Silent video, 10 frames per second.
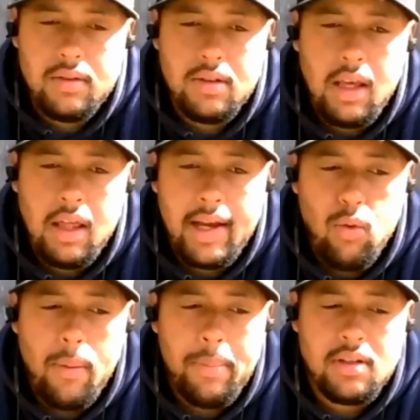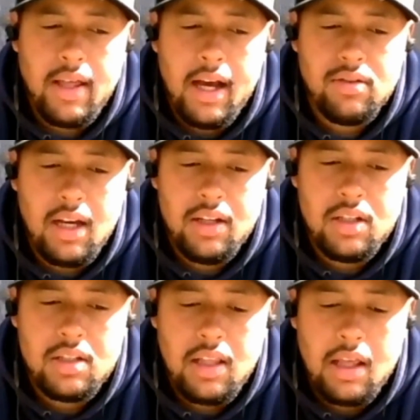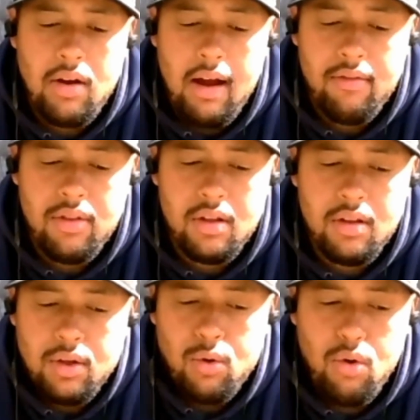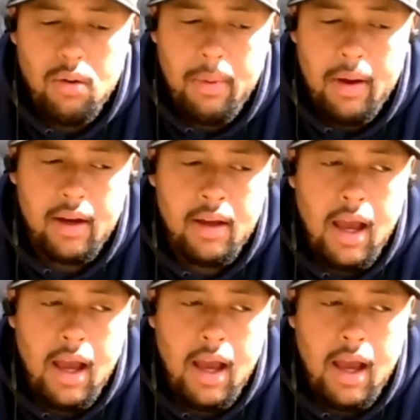Yeah, they got weapons on the outside. Just they don't have the quarterback.